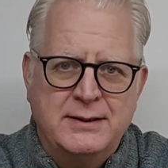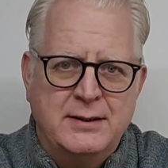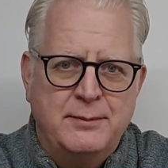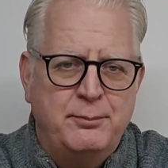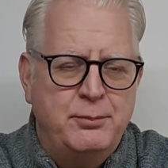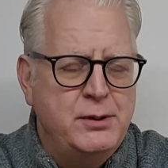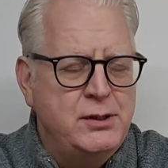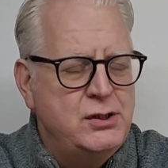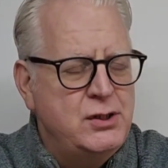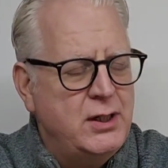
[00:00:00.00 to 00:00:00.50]

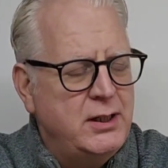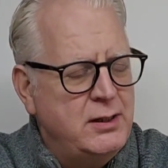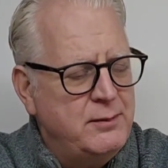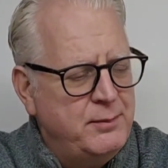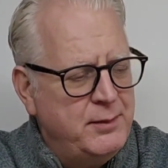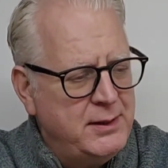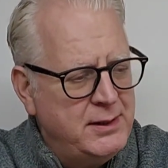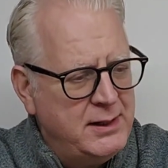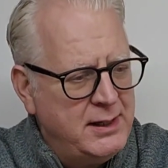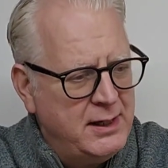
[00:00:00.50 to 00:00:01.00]
Appreciate you
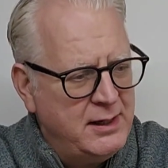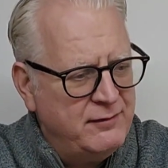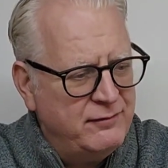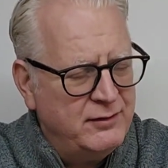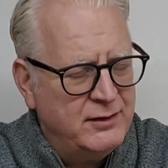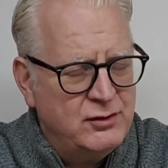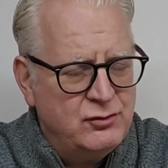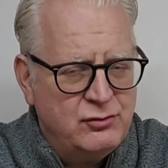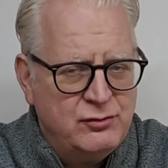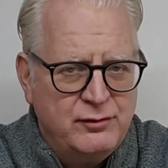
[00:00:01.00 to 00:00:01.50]
being here for
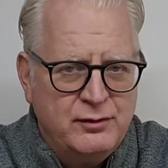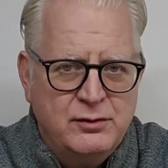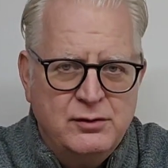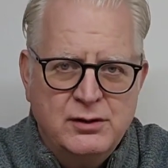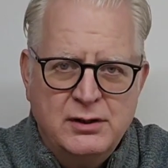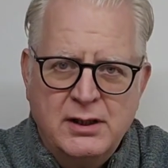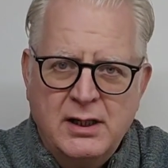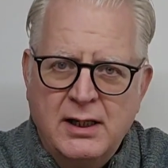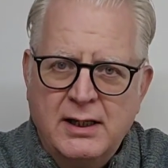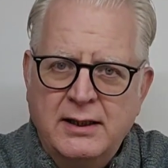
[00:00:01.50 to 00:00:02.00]
this review
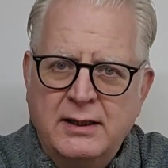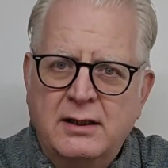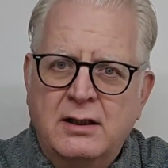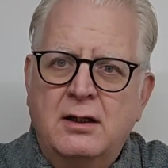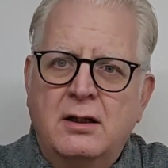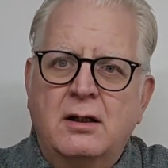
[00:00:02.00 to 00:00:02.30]
tonight.